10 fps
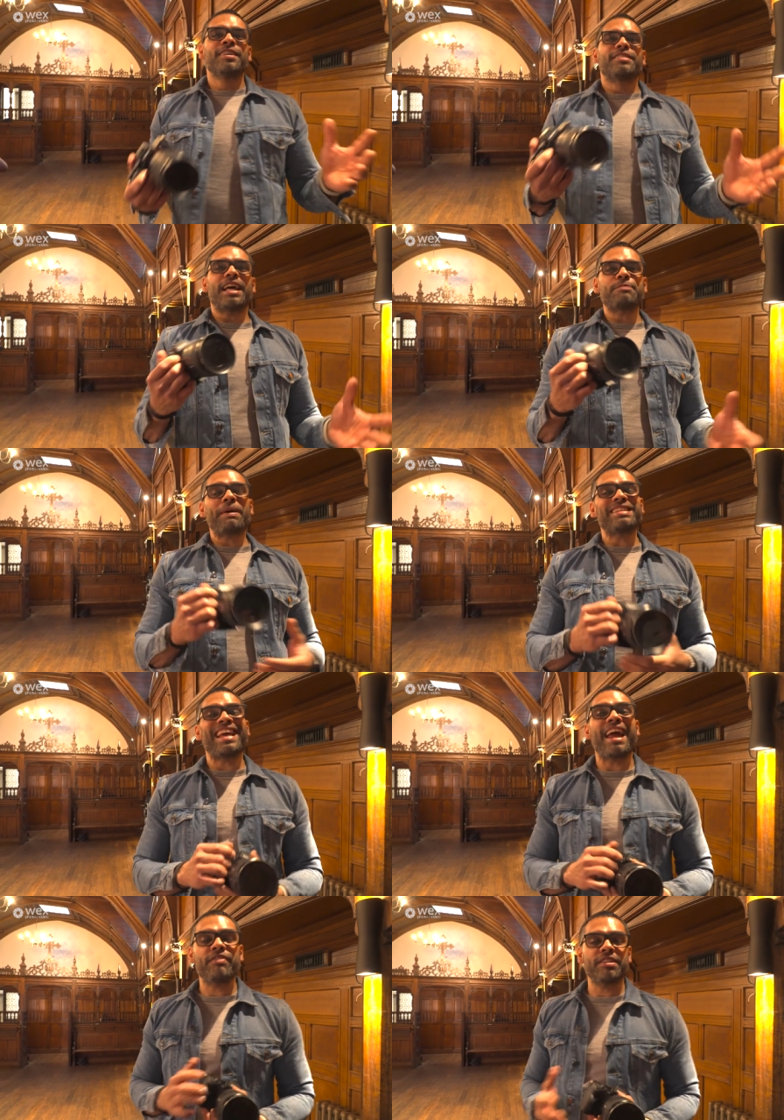So that's
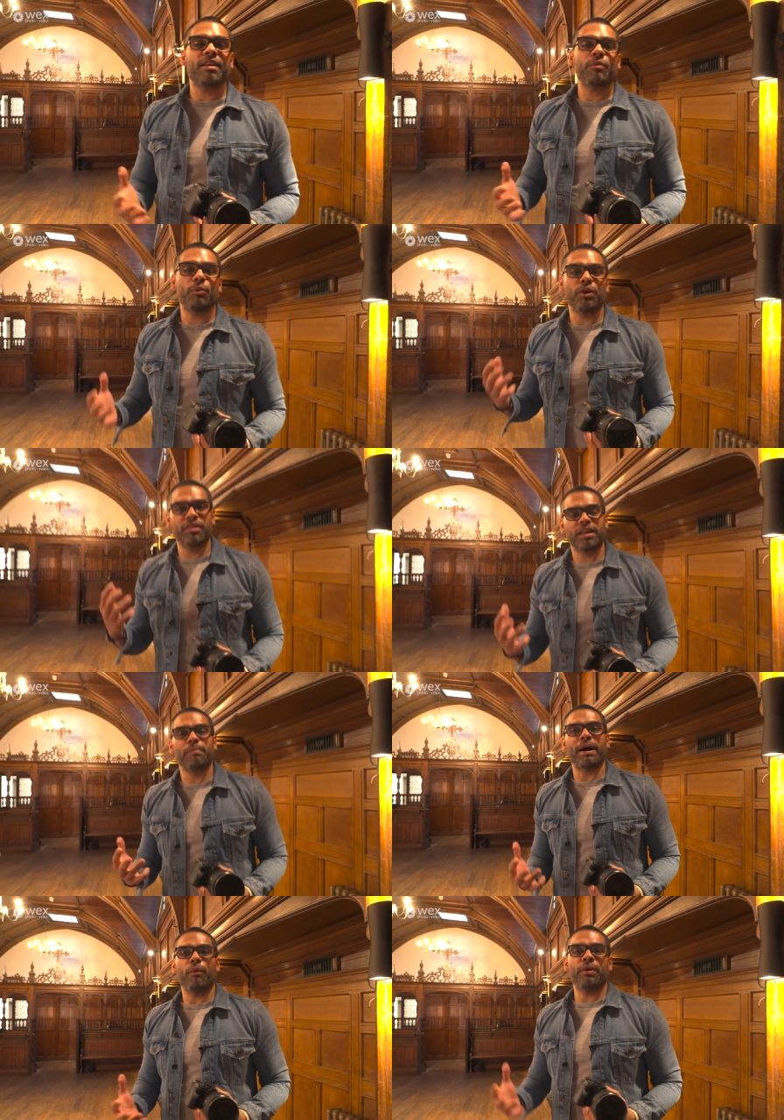basically everything we want to think
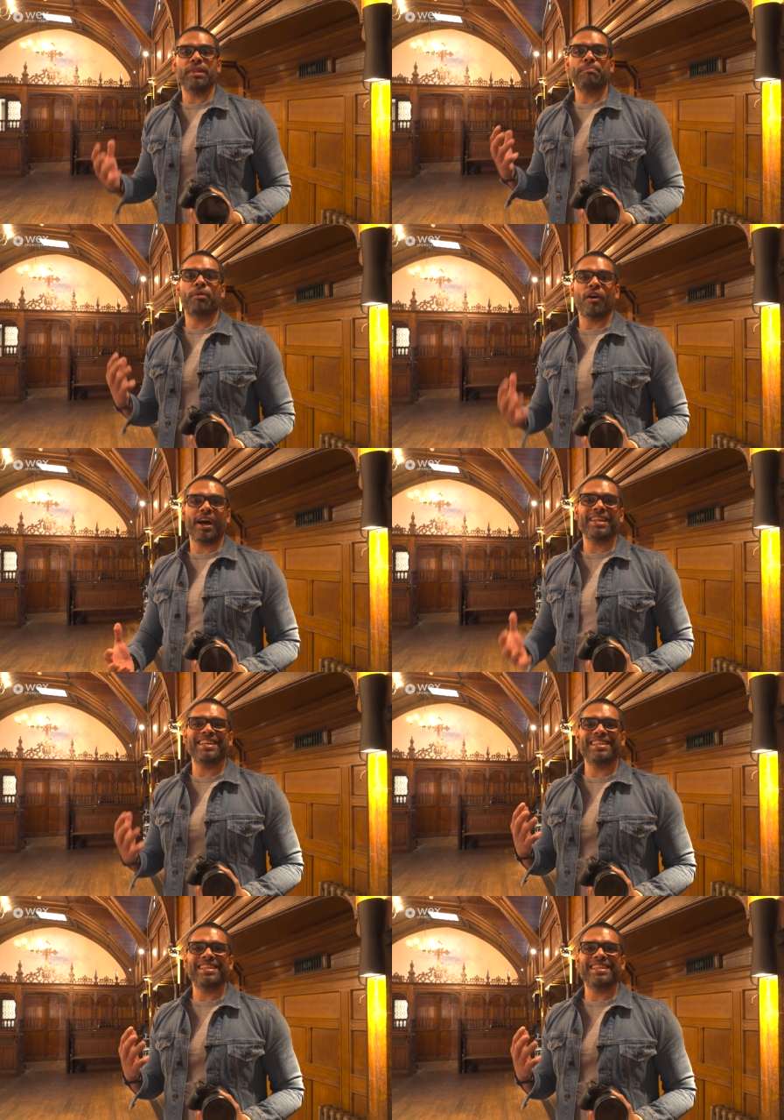about when the bride